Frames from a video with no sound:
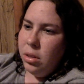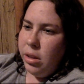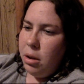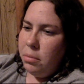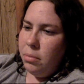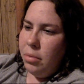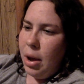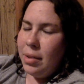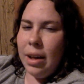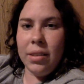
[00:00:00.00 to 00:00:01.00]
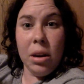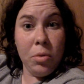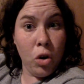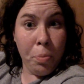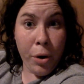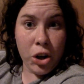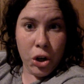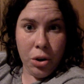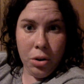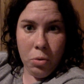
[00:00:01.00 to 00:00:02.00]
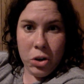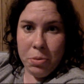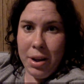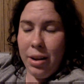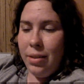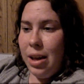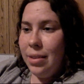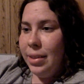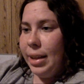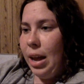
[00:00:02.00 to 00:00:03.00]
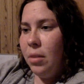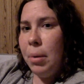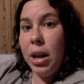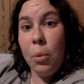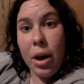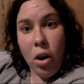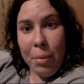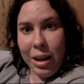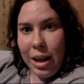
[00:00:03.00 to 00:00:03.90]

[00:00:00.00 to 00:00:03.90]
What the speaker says: like, I was asking him to do pressure, which means he has to lay his body weight on my